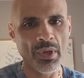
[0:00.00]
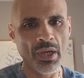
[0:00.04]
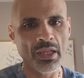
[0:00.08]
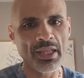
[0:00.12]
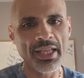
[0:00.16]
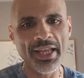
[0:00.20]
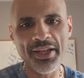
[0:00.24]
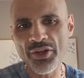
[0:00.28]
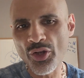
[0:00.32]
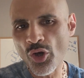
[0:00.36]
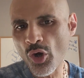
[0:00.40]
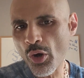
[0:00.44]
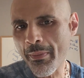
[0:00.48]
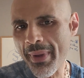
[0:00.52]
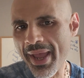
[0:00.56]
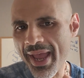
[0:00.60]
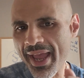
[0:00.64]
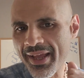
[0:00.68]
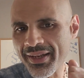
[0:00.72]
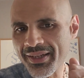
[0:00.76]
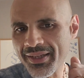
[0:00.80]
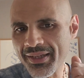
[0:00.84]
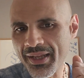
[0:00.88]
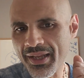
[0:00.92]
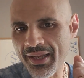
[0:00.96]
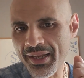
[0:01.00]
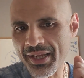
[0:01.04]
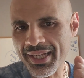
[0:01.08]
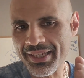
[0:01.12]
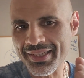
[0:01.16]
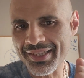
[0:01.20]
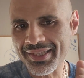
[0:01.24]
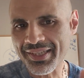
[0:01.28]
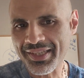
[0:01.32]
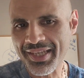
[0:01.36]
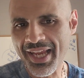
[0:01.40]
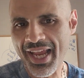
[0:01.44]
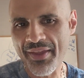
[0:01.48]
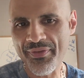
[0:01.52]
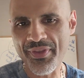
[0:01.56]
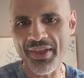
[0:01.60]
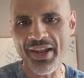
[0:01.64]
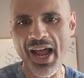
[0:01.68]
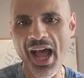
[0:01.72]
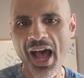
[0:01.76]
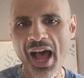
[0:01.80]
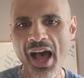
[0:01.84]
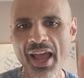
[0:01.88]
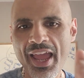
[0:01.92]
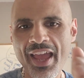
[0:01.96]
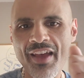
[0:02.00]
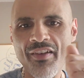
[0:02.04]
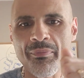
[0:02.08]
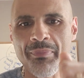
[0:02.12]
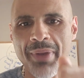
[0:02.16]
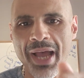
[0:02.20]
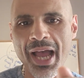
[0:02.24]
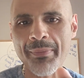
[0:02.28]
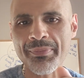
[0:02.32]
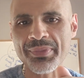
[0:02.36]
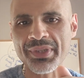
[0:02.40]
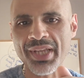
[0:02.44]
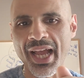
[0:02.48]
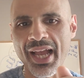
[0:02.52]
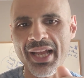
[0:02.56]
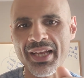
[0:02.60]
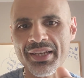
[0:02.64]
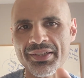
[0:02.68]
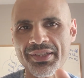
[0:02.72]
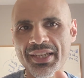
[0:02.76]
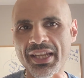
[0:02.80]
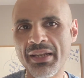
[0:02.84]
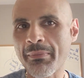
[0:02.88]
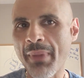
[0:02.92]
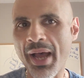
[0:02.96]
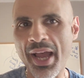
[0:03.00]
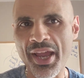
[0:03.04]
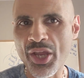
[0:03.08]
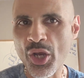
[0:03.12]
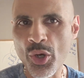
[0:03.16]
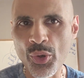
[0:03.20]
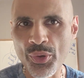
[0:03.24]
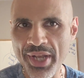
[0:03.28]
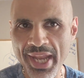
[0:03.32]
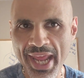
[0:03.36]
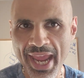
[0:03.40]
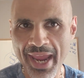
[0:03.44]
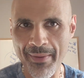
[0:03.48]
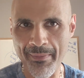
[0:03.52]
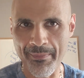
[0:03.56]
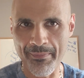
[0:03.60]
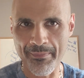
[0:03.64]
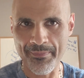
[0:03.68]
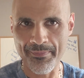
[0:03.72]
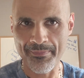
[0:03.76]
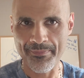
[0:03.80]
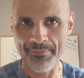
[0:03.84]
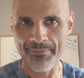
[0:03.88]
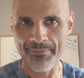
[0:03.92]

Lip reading: Let no man can say that I have baptized in my own name.